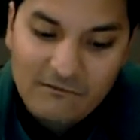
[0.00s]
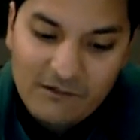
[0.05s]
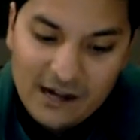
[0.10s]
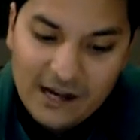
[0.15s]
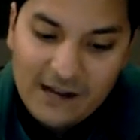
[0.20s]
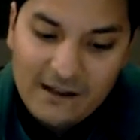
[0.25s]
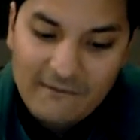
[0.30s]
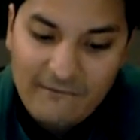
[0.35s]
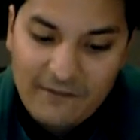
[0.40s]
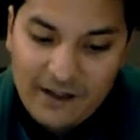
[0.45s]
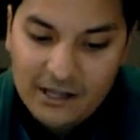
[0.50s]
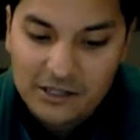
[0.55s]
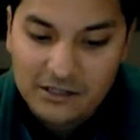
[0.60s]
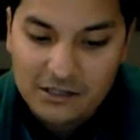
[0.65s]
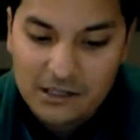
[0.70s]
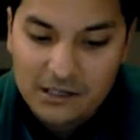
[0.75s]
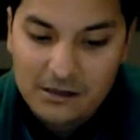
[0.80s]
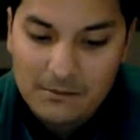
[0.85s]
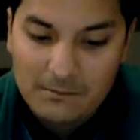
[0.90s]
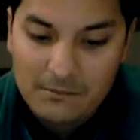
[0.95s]
right
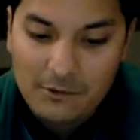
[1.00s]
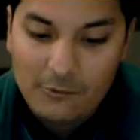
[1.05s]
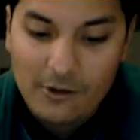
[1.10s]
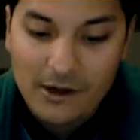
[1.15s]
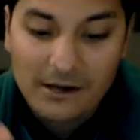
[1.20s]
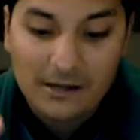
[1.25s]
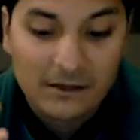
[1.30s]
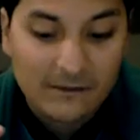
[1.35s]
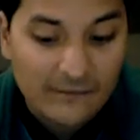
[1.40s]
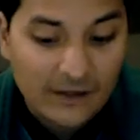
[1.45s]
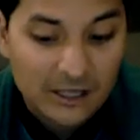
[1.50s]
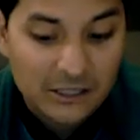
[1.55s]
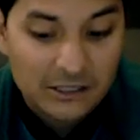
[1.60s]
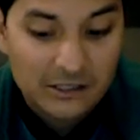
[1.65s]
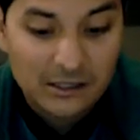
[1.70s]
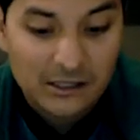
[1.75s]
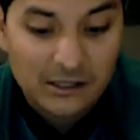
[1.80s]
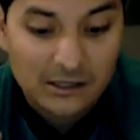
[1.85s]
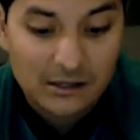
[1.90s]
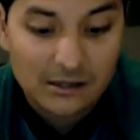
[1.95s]
eventually. But when is
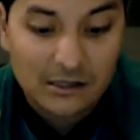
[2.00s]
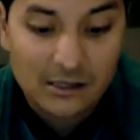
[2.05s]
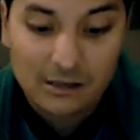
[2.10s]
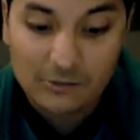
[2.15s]
eventually?